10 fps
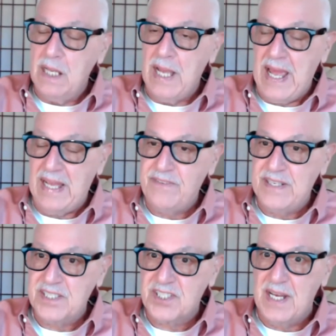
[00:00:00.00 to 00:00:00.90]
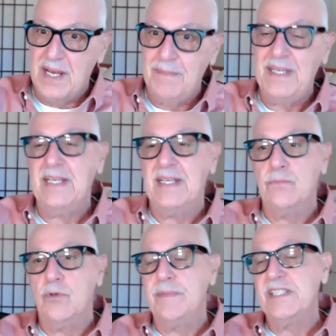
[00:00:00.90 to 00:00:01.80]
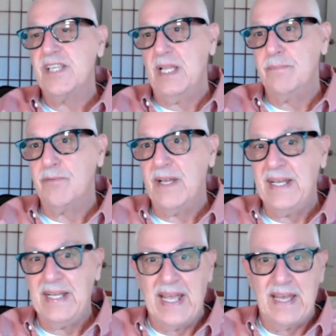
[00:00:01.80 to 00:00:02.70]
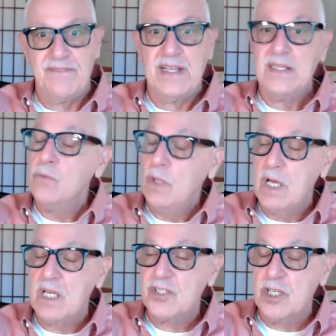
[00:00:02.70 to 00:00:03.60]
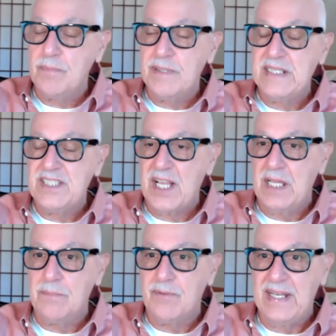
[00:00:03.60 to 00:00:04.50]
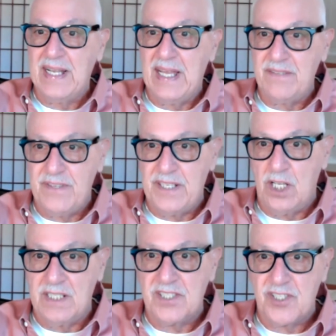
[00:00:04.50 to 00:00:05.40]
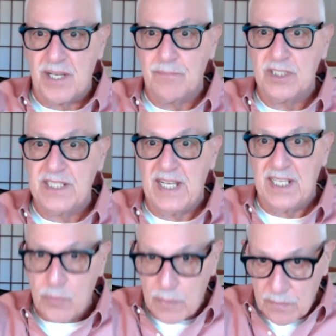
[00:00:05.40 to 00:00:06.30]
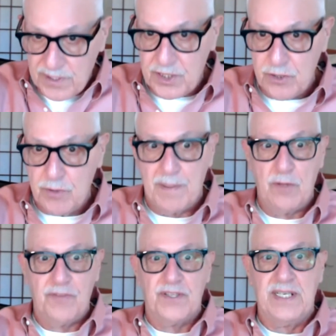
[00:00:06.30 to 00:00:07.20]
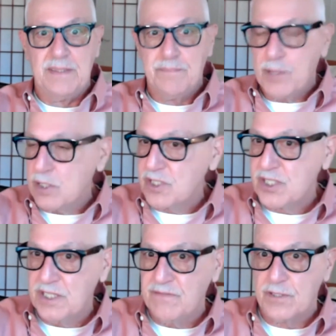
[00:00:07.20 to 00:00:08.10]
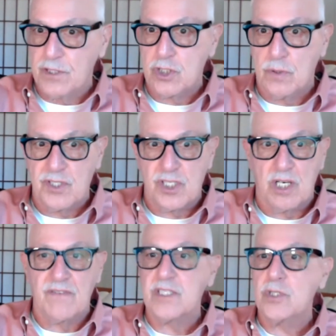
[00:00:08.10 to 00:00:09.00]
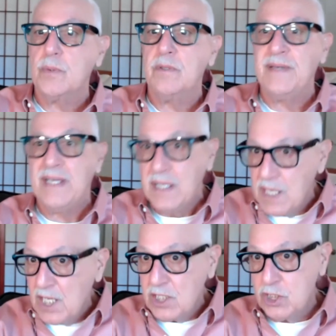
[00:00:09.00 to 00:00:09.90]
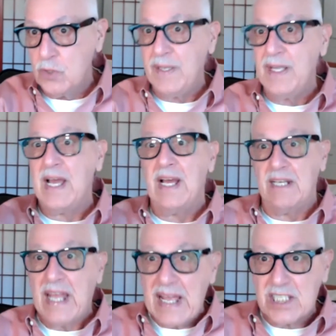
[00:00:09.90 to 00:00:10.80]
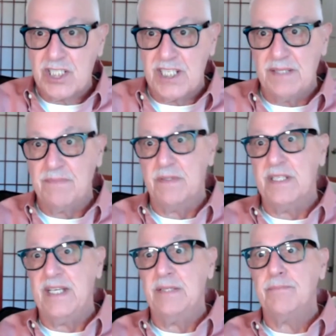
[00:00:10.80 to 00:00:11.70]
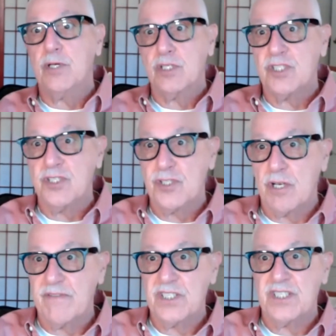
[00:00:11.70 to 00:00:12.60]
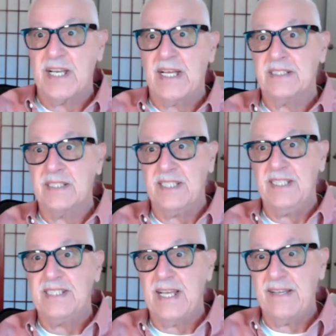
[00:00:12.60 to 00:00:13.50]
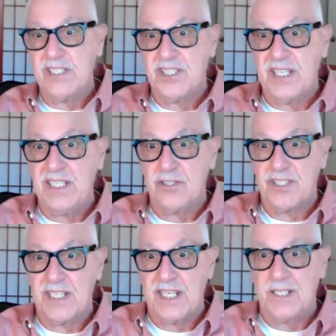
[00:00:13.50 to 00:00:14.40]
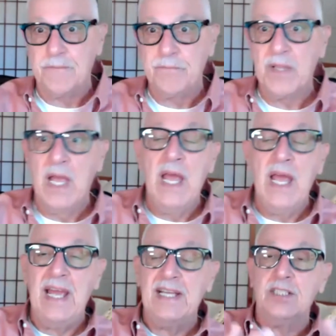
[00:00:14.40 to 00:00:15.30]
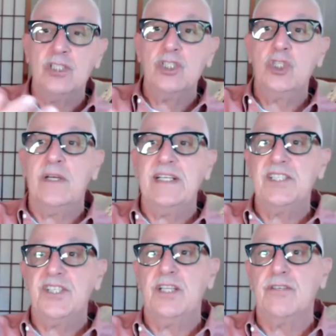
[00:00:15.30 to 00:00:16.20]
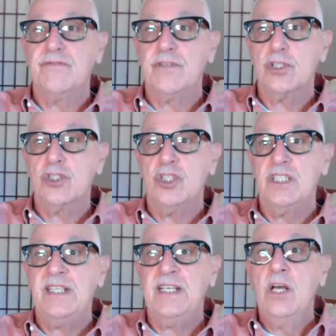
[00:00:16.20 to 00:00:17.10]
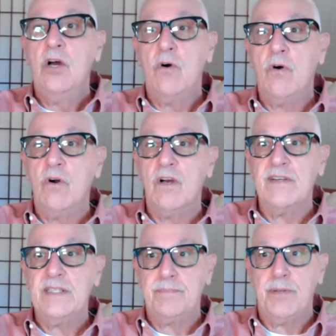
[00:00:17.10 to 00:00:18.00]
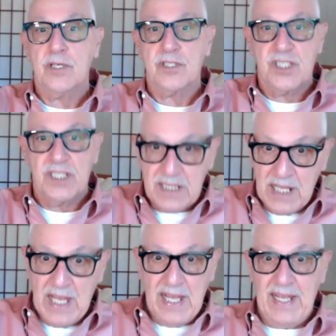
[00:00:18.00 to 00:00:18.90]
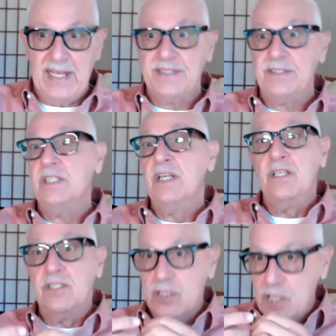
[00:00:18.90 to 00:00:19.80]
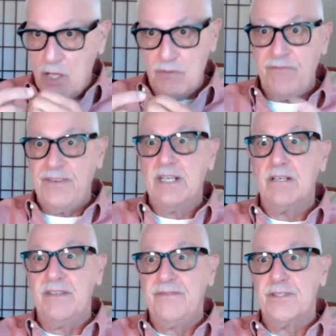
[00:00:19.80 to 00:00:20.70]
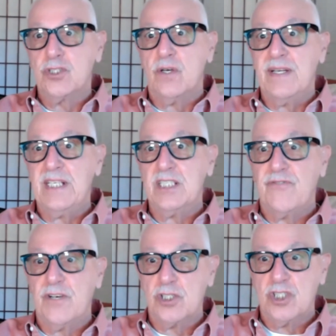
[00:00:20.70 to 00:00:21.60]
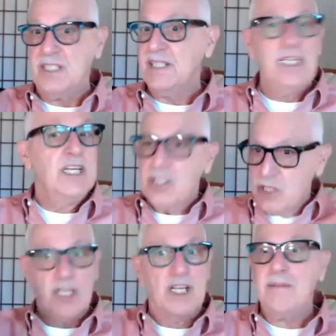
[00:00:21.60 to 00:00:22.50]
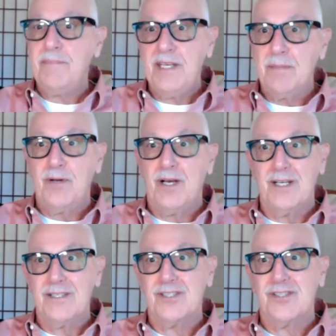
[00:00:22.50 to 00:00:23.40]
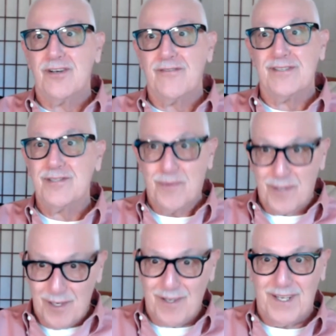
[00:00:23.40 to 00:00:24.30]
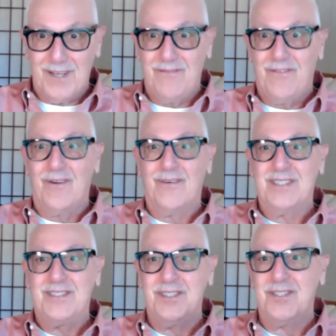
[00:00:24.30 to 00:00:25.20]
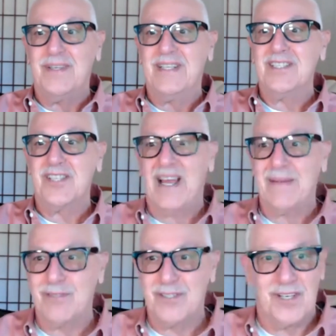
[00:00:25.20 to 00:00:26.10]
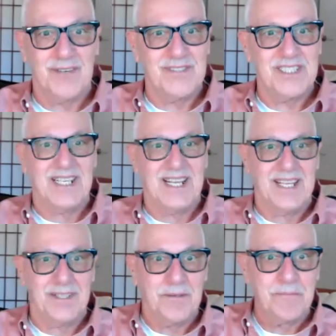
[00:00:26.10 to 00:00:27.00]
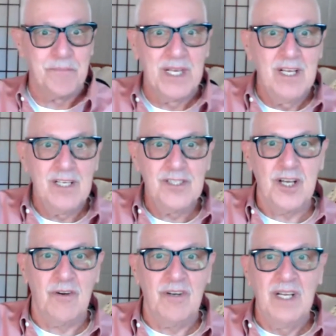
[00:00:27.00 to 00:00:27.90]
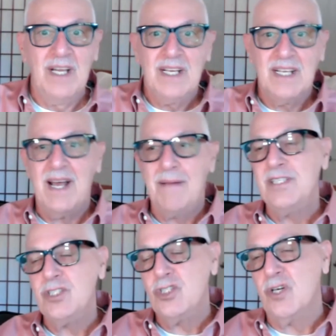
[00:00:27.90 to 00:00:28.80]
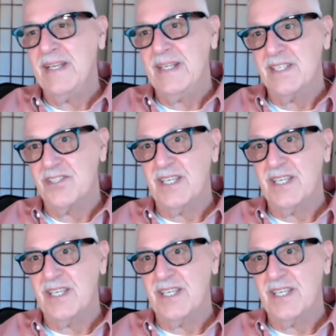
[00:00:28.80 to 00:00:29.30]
Advent's coming and we'll be celebrating Advent. We'll also be celebrating Advent on December 10th when we do both in-person and virtual service. We'll be doing our last in-person service at the Davis Senior Center. And join us either virtually or in person. And don't fear, if you're joining us virtually, you're going to be a part of the service. We're looking forward to doing this hybrid service together. So come and join us.